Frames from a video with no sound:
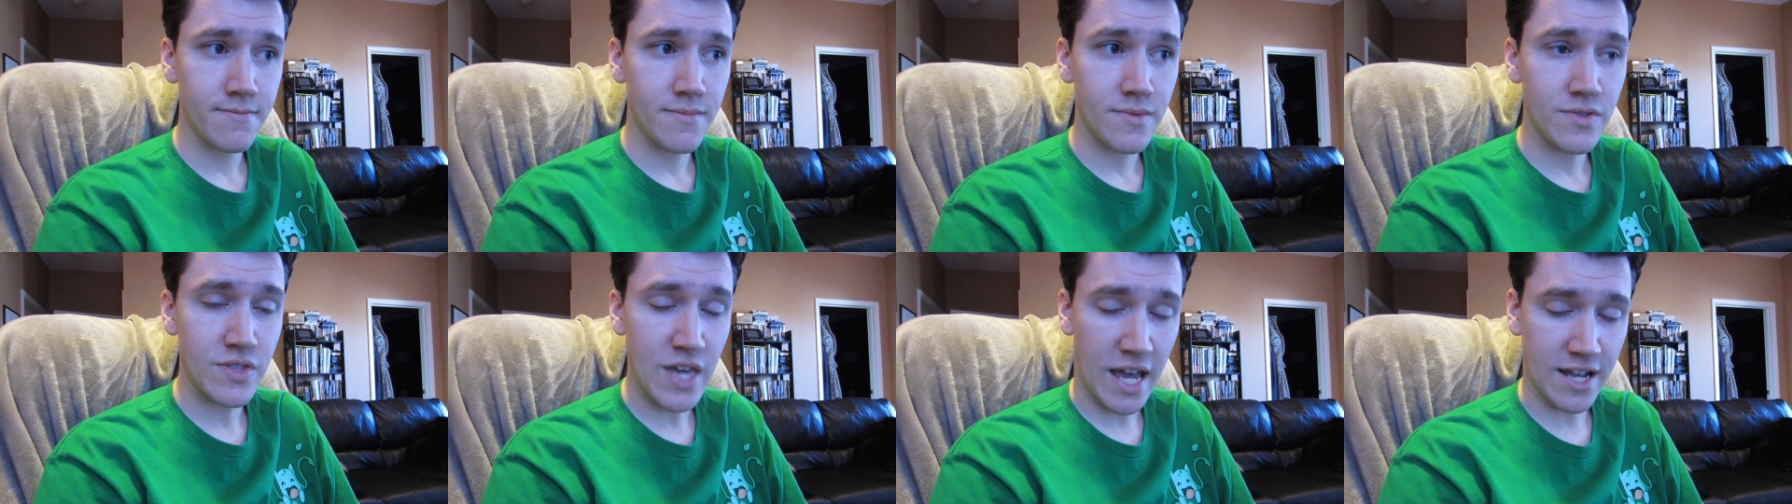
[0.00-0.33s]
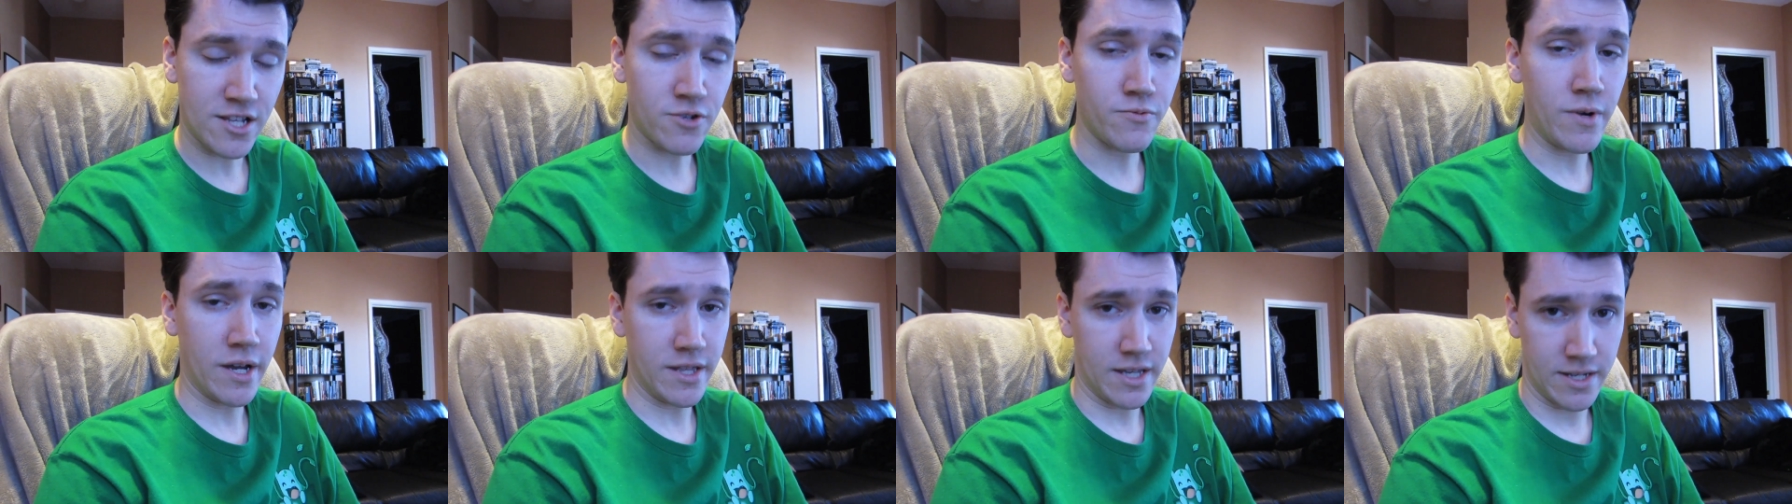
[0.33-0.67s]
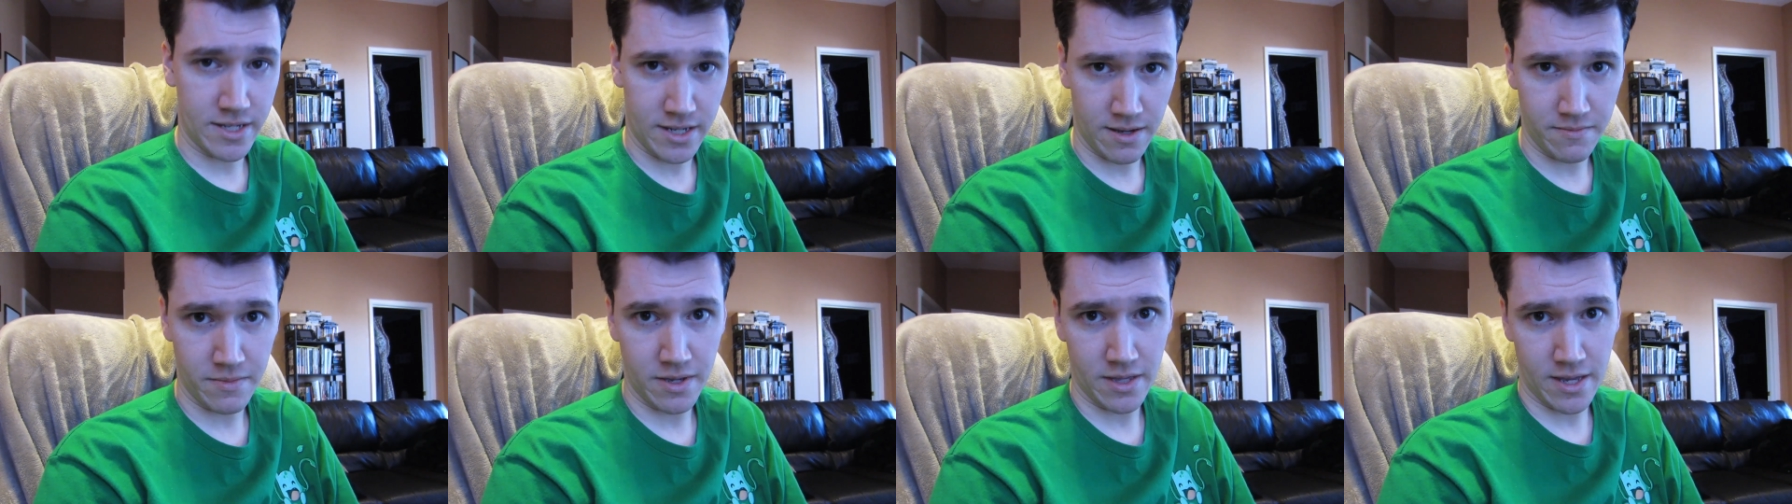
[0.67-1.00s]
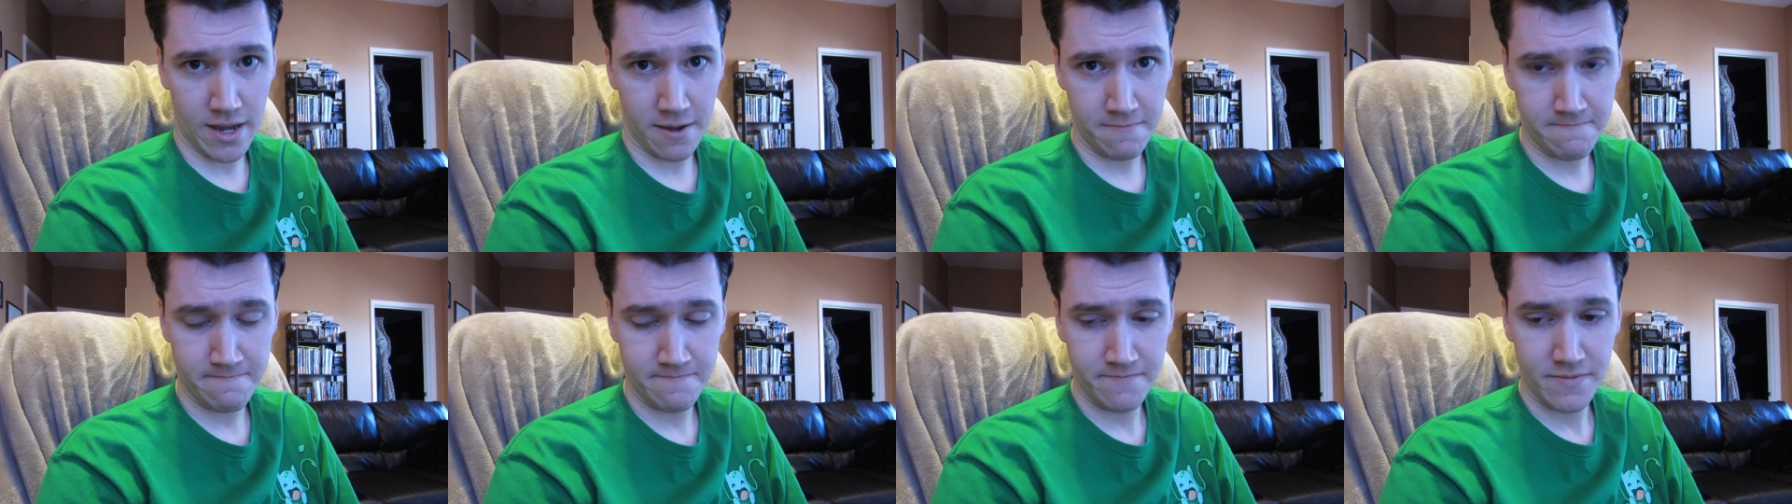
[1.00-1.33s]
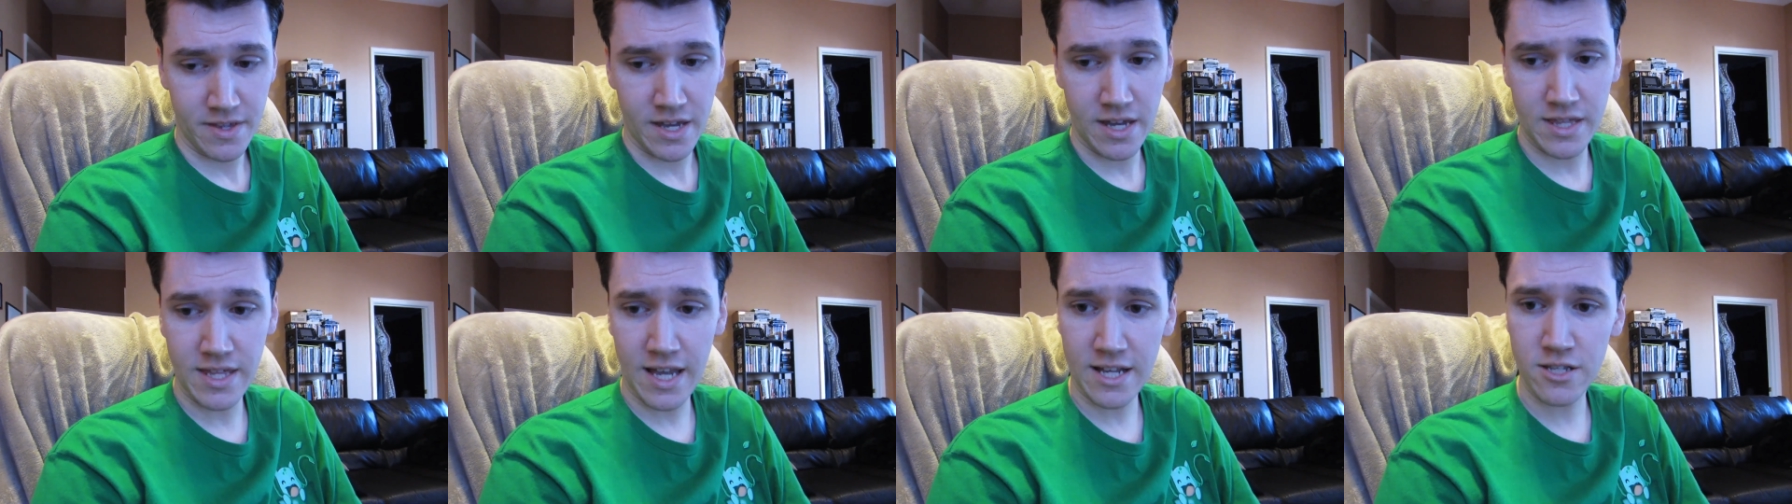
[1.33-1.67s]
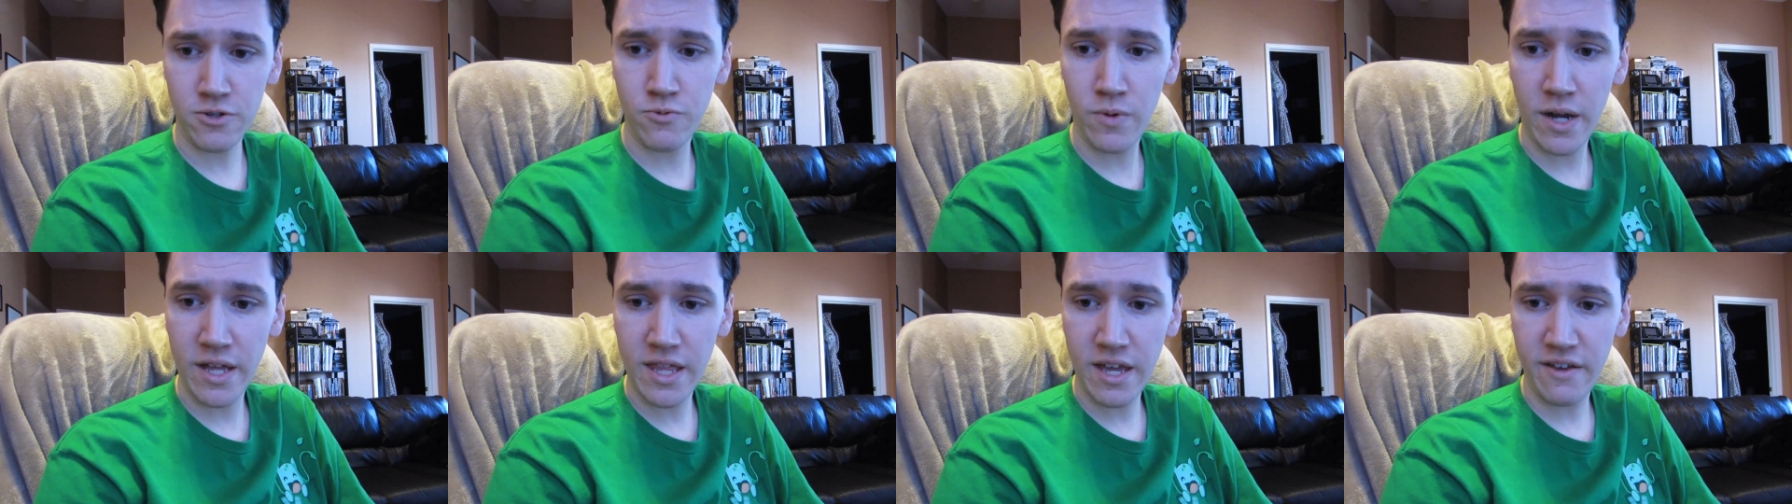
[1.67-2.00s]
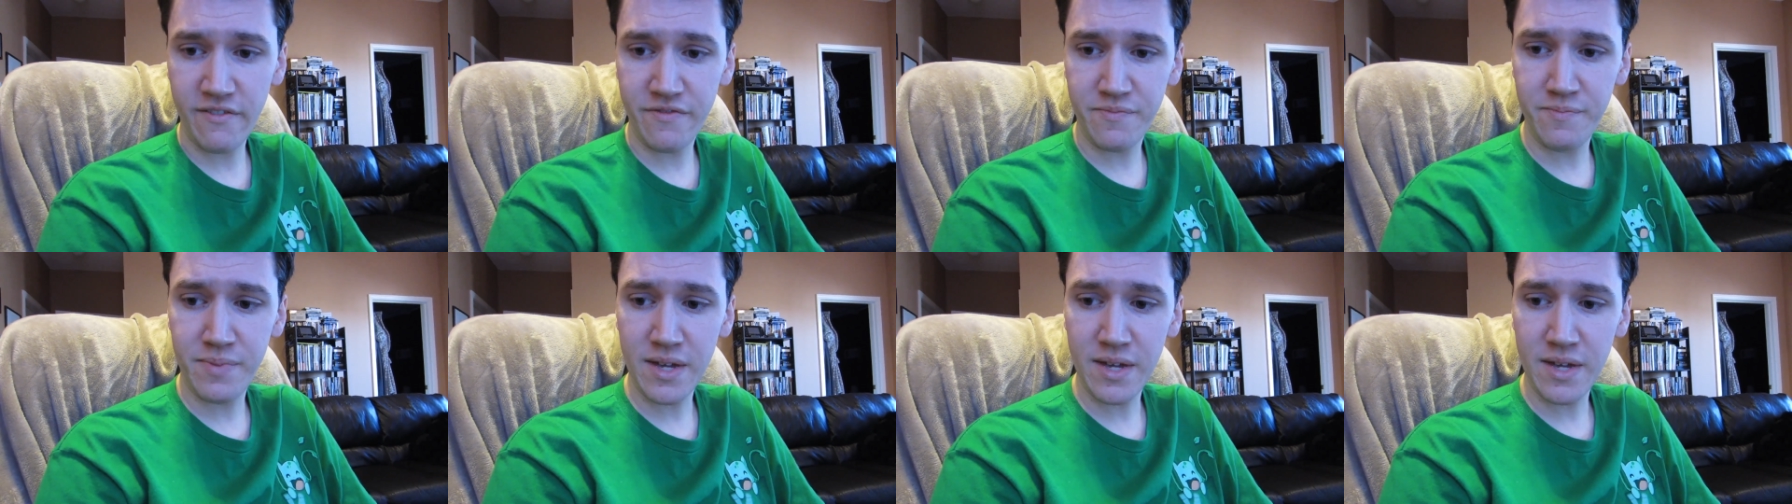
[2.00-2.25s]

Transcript: That's why they sent me that. And that's why they've